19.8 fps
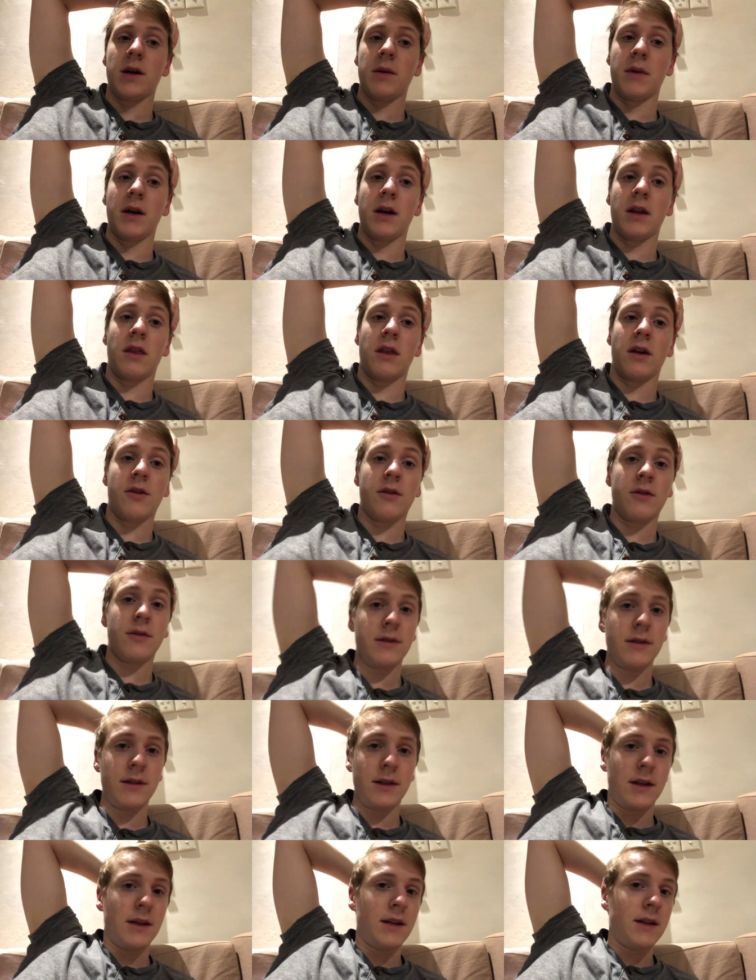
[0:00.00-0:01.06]
I might though.
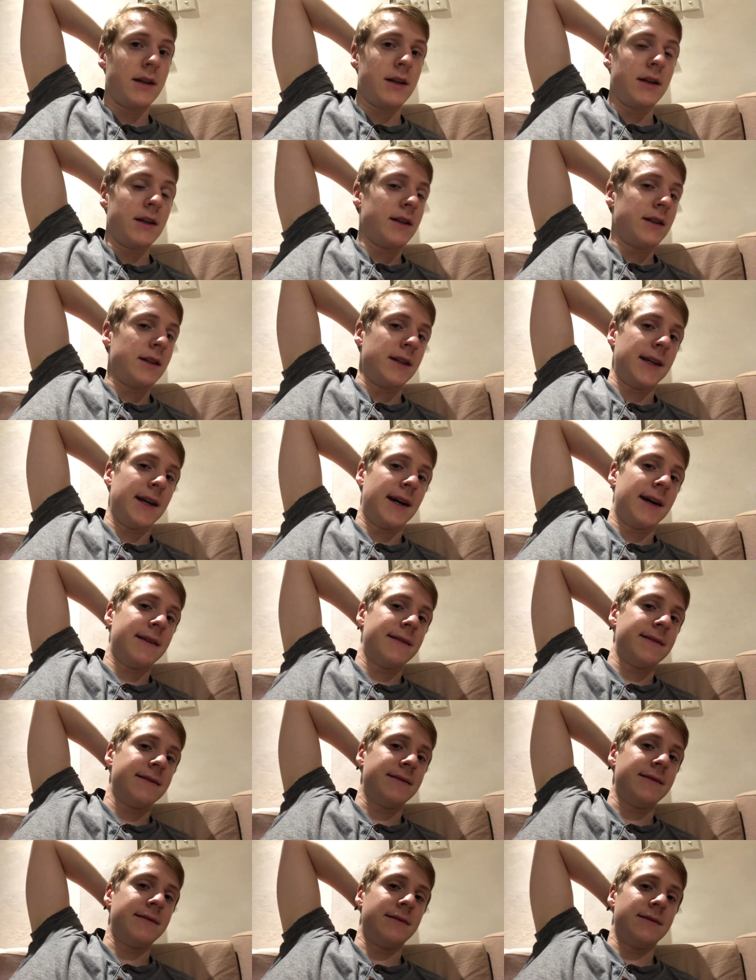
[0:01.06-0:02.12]
Yeah.
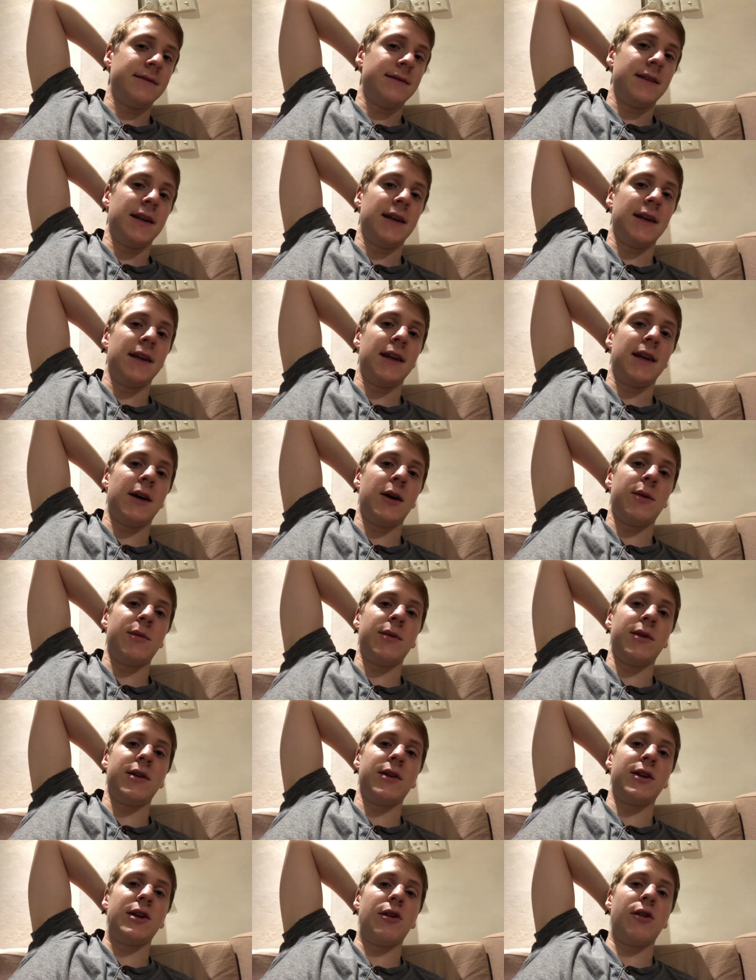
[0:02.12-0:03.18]
And now I'm
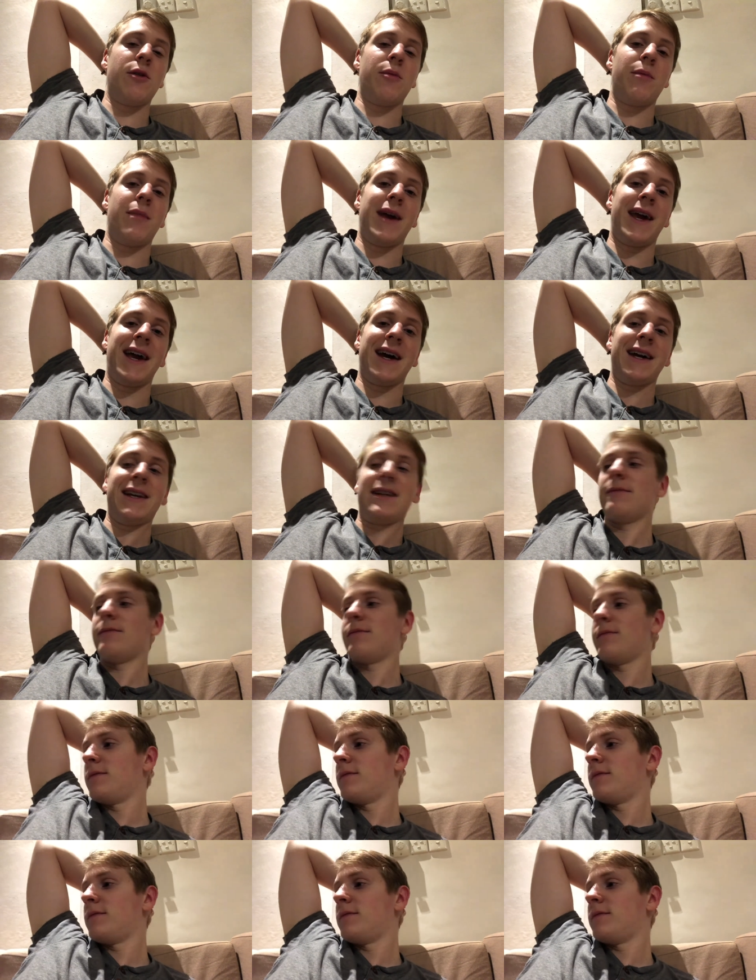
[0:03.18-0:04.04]
gonna go to bed.